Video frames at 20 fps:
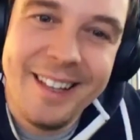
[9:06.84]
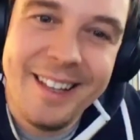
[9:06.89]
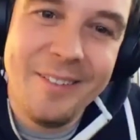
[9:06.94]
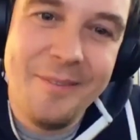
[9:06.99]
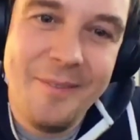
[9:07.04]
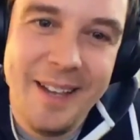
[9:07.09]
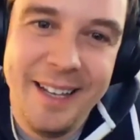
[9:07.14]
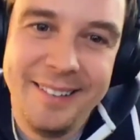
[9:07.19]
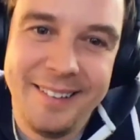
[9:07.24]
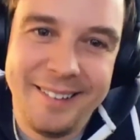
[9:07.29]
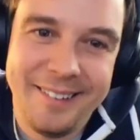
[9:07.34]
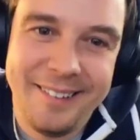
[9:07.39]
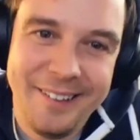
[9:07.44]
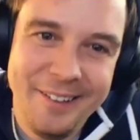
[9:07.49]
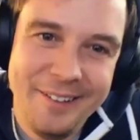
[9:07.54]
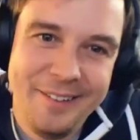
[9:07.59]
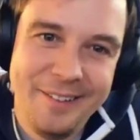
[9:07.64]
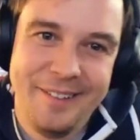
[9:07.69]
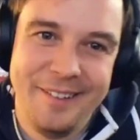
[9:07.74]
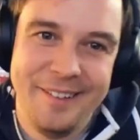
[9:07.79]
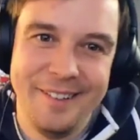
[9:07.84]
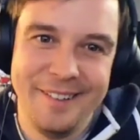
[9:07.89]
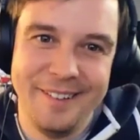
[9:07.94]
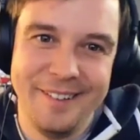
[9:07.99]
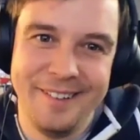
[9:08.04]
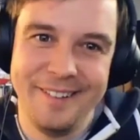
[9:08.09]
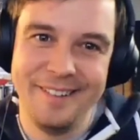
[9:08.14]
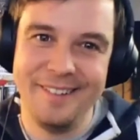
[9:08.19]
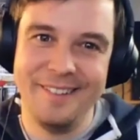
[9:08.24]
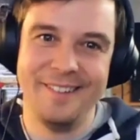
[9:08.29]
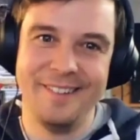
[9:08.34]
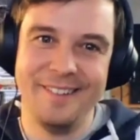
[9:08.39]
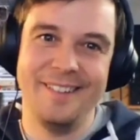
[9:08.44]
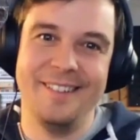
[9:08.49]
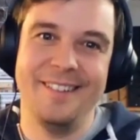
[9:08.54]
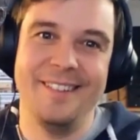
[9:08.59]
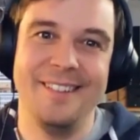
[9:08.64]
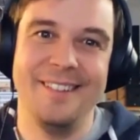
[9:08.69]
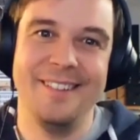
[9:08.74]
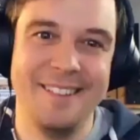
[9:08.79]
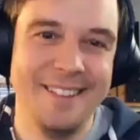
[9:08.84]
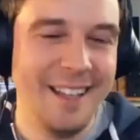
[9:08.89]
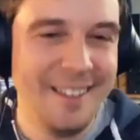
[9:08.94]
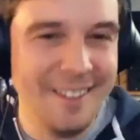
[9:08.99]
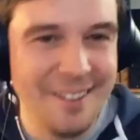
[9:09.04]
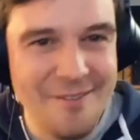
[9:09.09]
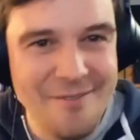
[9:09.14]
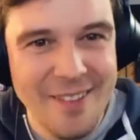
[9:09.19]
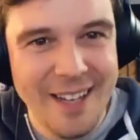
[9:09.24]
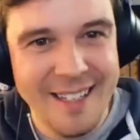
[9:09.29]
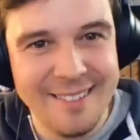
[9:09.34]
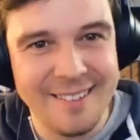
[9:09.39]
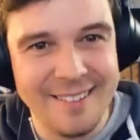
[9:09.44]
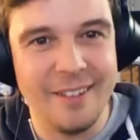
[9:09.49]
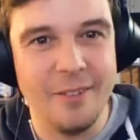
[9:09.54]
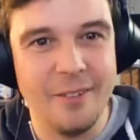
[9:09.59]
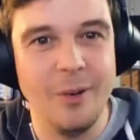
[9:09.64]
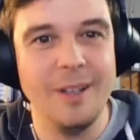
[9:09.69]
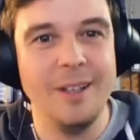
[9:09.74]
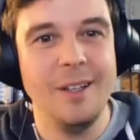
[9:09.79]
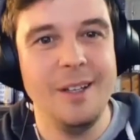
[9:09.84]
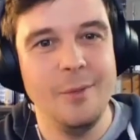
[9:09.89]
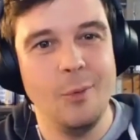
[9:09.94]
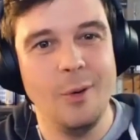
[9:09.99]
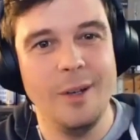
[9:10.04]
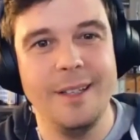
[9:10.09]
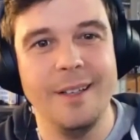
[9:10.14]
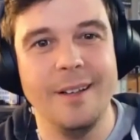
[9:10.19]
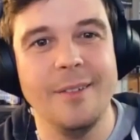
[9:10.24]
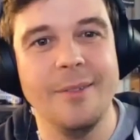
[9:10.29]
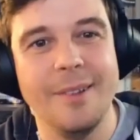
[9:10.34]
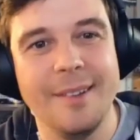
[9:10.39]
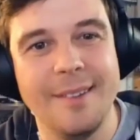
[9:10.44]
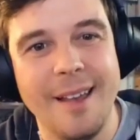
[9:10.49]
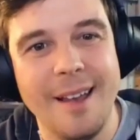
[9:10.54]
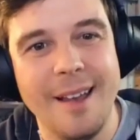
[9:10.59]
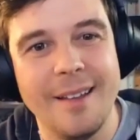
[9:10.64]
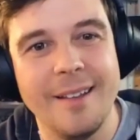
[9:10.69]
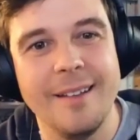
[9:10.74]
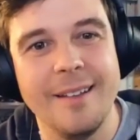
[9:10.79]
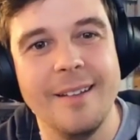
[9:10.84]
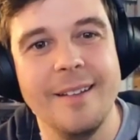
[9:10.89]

there was, amazing. Like, two so or three you, people working on it. That's you know? amazing. What what year was that?